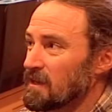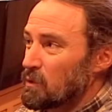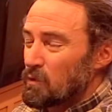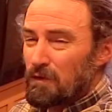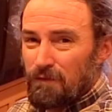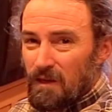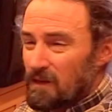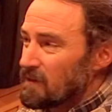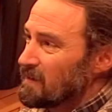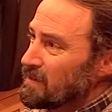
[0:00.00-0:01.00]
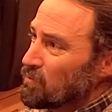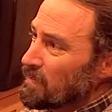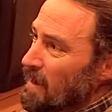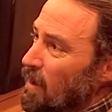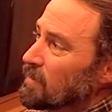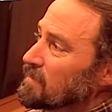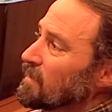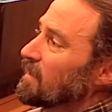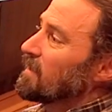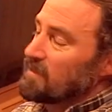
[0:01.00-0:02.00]
It would have fit in without
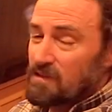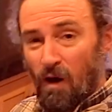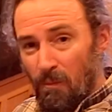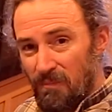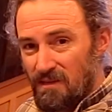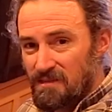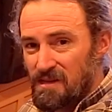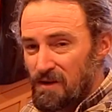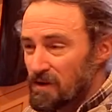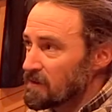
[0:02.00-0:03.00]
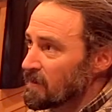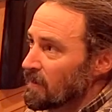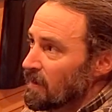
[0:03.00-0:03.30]
a top piece here,